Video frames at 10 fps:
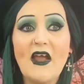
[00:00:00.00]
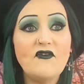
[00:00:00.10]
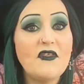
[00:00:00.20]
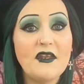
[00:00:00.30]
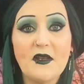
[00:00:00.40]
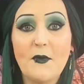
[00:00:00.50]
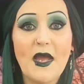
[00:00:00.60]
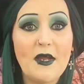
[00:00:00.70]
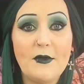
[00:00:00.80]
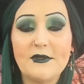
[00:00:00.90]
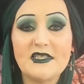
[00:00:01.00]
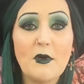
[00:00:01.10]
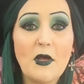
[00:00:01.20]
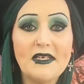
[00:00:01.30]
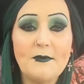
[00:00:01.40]
Everything about
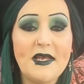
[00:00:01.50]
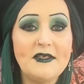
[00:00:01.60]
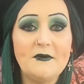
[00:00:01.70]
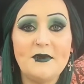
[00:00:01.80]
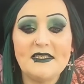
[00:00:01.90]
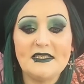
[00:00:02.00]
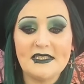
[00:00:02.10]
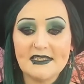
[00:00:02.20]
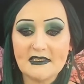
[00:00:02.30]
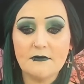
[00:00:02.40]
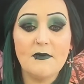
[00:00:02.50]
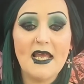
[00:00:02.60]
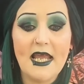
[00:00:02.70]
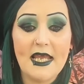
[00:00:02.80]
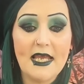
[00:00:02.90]
small independent businesses to
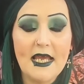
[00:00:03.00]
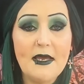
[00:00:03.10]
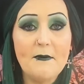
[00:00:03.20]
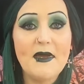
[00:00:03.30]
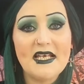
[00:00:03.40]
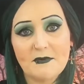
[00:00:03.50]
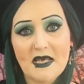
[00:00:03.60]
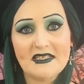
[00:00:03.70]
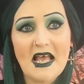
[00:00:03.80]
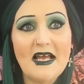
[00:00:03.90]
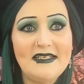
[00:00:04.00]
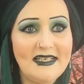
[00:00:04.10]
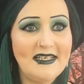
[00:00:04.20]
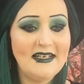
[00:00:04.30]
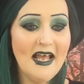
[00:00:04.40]
me makes me
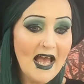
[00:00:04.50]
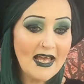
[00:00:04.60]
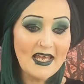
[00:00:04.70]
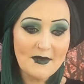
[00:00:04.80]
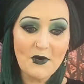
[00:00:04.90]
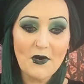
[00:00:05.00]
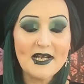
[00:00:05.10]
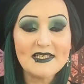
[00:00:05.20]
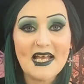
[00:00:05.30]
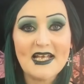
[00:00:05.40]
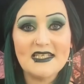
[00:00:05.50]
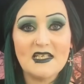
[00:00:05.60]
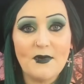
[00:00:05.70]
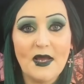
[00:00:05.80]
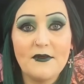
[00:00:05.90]
excited. I get more
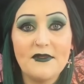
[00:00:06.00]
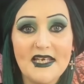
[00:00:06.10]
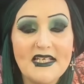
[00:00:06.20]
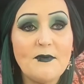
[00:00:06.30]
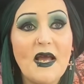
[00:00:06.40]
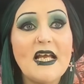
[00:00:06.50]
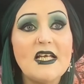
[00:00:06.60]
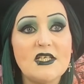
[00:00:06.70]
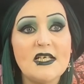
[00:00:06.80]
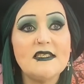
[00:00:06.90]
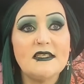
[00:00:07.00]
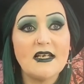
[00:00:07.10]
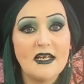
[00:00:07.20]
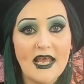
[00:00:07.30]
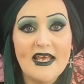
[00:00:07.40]
excited about these packages
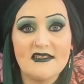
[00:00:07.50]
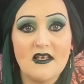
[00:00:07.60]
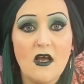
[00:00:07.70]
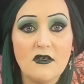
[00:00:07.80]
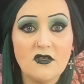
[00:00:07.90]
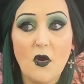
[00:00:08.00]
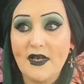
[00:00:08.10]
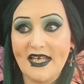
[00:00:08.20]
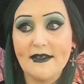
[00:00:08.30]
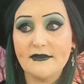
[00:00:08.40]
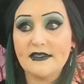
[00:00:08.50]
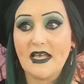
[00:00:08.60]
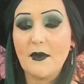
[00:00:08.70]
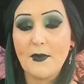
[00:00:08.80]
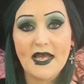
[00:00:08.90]
than an ASOS or a
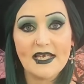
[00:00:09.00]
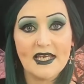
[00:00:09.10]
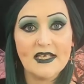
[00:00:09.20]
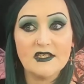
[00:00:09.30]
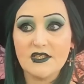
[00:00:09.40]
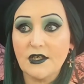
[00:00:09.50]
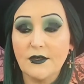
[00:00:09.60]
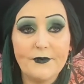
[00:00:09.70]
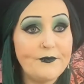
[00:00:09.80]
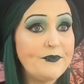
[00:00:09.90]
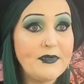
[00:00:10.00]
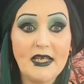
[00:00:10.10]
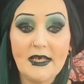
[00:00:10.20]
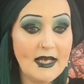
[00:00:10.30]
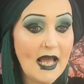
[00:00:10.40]
Killstar package.
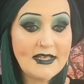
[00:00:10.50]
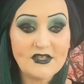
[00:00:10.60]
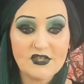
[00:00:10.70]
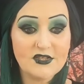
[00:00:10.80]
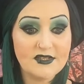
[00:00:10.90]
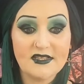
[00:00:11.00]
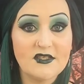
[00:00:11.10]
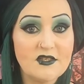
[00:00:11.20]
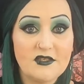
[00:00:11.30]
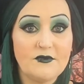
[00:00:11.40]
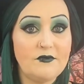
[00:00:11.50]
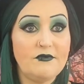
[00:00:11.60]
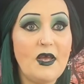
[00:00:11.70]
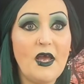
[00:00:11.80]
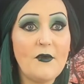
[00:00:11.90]
It's just
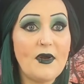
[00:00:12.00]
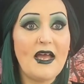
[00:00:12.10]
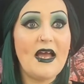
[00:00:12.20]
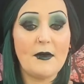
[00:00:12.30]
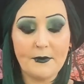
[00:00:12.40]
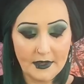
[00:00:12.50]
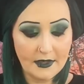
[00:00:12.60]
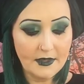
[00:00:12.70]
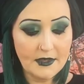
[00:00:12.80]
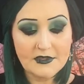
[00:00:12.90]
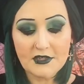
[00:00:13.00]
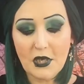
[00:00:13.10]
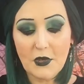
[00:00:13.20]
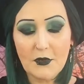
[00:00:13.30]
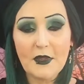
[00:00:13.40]
who I am.
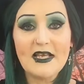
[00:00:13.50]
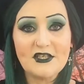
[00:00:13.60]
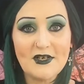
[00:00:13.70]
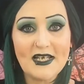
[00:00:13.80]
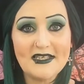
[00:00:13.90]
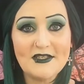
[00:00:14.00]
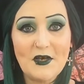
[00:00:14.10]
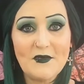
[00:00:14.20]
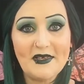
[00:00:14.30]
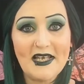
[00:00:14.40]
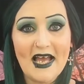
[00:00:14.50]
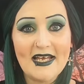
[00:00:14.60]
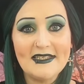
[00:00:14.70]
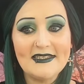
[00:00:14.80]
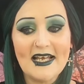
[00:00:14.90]
So let's crack this open,
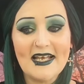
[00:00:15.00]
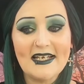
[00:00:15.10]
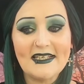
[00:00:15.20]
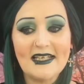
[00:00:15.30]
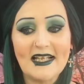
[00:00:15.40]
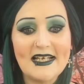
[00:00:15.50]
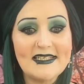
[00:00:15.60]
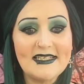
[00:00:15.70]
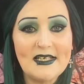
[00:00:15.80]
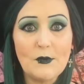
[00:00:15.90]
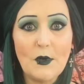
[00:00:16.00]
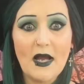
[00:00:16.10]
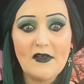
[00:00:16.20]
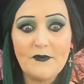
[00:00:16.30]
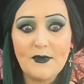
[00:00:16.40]
guys, and let's see what
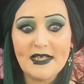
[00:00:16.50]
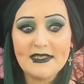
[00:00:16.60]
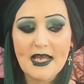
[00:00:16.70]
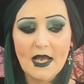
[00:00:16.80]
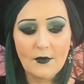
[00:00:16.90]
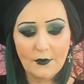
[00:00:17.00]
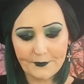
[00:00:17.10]
I've picked out.